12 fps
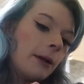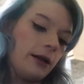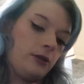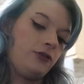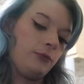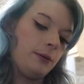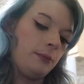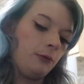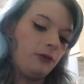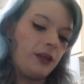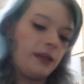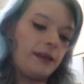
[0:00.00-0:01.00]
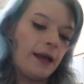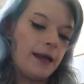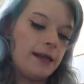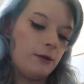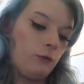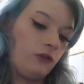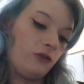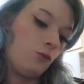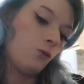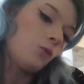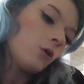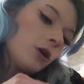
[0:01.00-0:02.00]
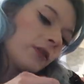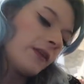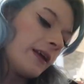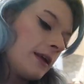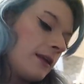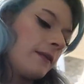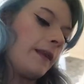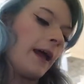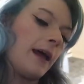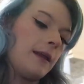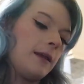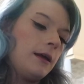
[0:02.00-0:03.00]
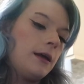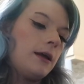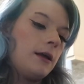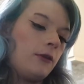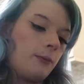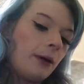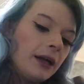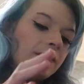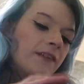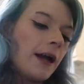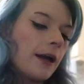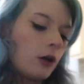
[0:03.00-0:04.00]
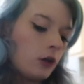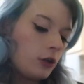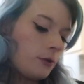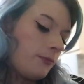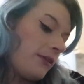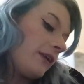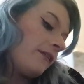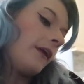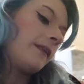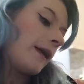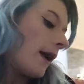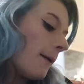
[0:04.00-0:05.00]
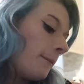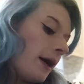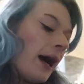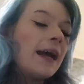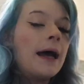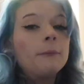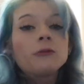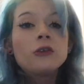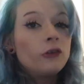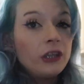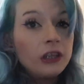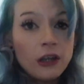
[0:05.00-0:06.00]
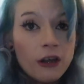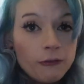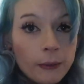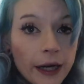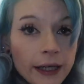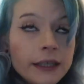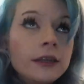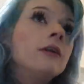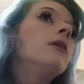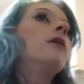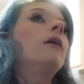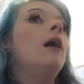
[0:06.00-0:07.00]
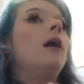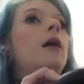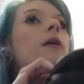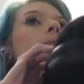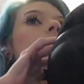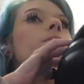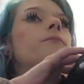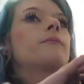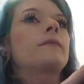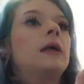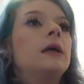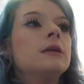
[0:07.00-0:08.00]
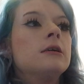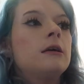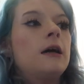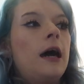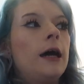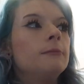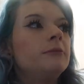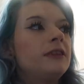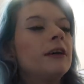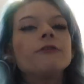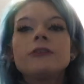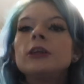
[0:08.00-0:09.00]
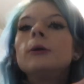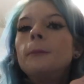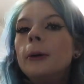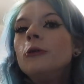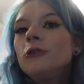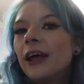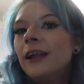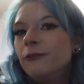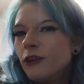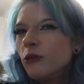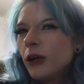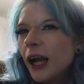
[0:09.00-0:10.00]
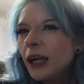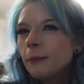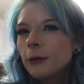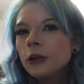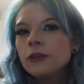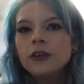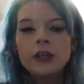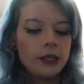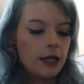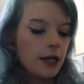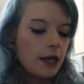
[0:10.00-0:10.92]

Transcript: I heard some people say that it wasn't worth it, that the price tag on them, things like that, but I absolutely love mine. I'm definitely a Bose headphone kind of person.